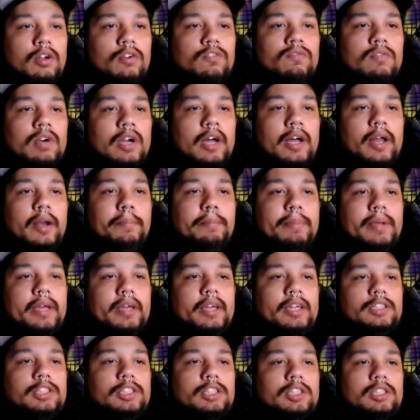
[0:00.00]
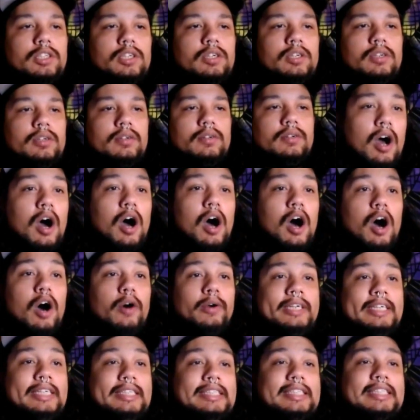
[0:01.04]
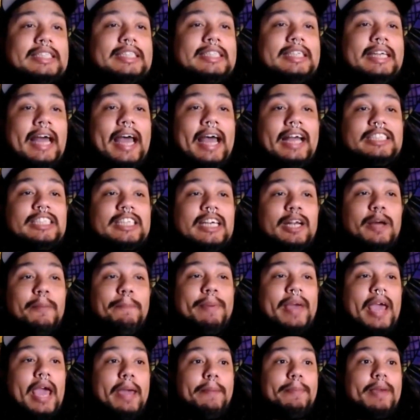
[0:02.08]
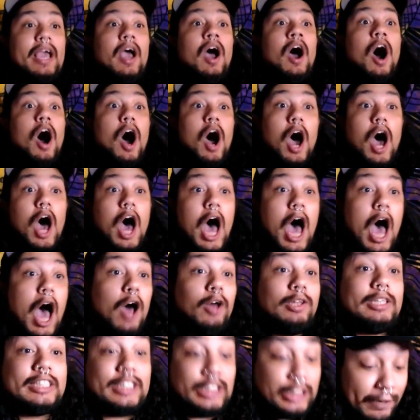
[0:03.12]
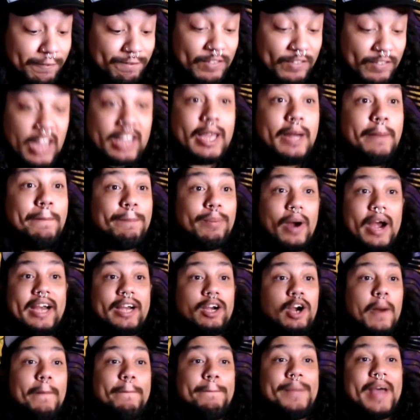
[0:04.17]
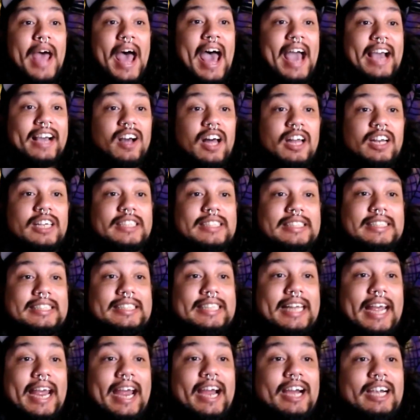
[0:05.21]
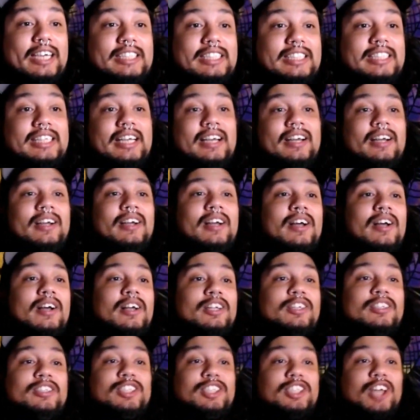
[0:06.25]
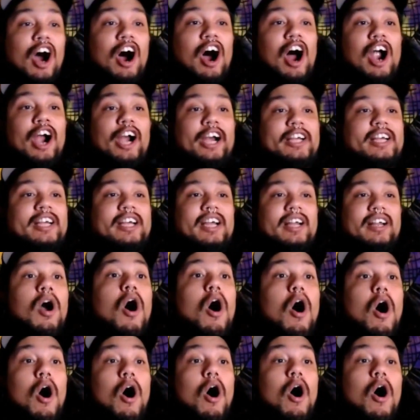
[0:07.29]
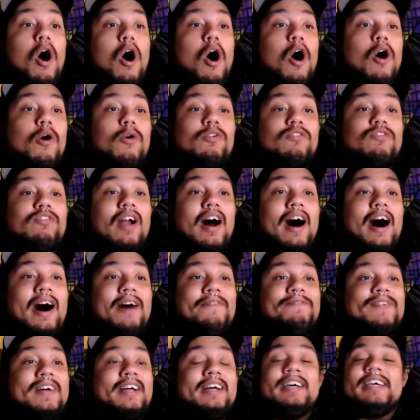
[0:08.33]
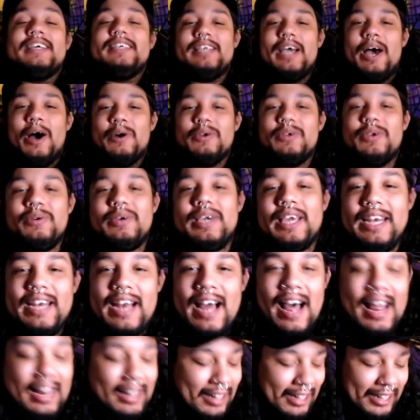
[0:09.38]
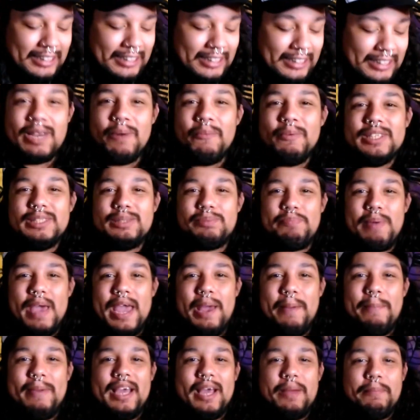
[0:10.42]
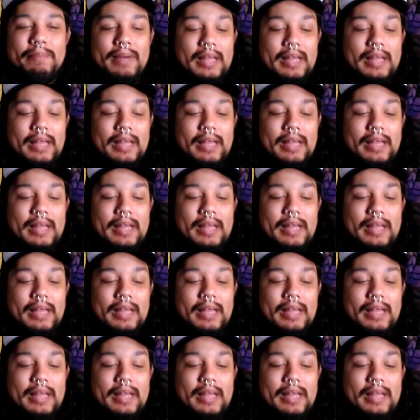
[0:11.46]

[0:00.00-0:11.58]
Run, bitch. Oh, he's snatching the baby. Oh, did she fucking break her back on the stairs? Dark. Oh, rough. Yo, you cannot look at someone's baby and